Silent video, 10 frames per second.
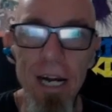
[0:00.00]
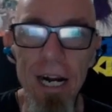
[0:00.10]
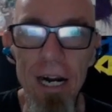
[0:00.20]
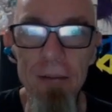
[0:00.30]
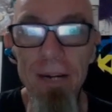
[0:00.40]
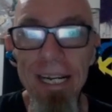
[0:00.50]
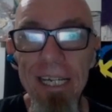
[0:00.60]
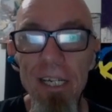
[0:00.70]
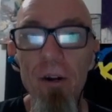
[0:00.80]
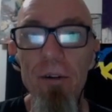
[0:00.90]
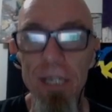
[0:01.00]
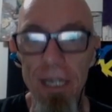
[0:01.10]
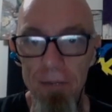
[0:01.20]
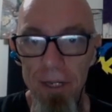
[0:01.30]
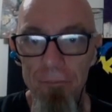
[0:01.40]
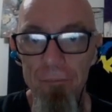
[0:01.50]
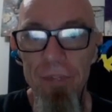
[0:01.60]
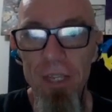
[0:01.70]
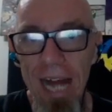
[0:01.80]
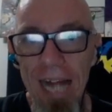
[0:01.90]
Money is a concept.
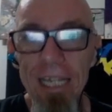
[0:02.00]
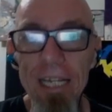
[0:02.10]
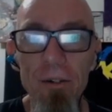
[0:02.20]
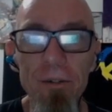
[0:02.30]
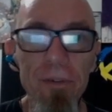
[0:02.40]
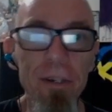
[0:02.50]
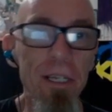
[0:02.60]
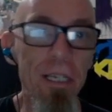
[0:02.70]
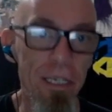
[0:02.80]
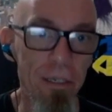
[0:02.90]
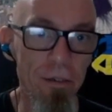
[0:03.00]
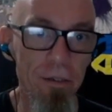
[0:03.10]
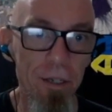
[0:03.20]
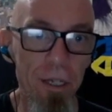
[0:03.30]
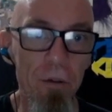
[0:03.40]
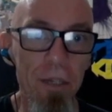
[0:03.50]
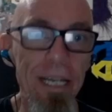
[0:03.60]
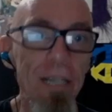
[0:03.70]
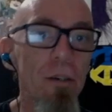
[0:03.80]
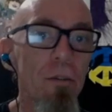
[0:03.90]
A little versus little. So
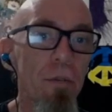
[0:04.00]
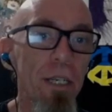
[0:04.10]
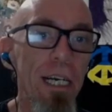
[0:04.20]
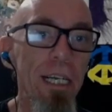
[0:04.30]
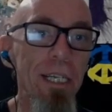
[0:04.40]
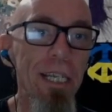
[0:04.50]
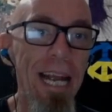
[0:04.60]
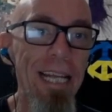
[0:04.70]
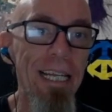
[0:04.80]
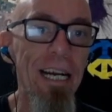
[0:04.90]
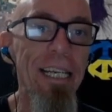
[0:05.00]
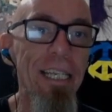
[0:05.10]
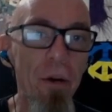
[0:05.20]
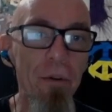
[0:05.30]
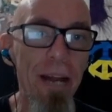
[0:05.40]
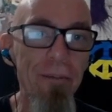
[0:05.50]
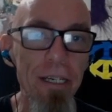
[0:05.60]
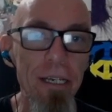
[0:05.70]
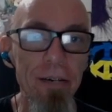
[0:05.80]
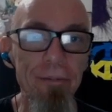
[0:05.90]
little was us saying that I don't have
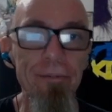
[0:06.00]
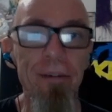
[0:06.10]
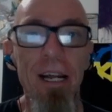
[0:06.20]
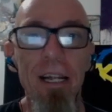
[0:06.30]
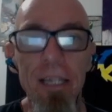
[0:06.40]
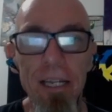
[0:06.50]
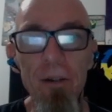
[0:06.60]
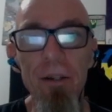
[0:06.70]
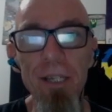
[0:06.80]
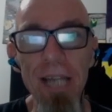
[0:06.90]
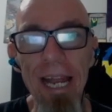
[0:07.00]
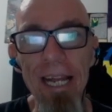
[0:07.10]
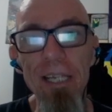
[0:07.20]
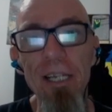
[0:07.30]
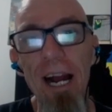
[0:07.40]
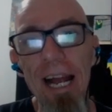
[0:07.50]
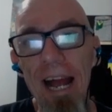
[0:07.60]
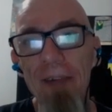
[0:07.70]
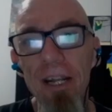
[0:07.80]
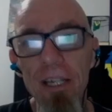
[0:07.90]
enough. Little saying is I
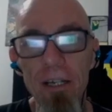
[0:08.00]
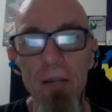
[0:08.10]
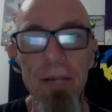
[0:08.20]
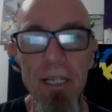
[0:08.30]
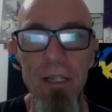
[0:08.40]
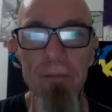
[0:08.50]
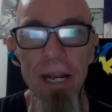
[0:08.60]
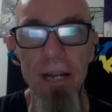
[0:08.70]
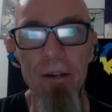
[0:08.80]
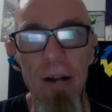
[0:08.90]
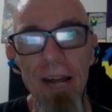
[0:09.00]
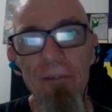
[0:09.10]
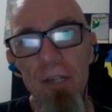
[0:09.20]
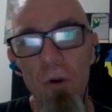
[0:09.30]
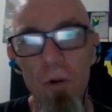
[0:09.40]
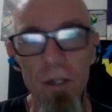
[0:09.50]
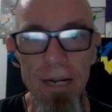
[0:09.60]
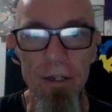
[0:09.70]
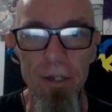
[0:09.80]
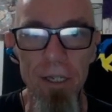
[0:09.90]
have a little bit to spare. I have a small
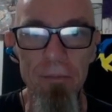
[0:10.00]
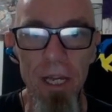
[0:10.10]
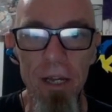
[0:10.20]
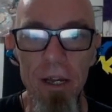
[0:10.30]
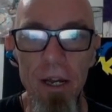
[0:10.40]
amount of something.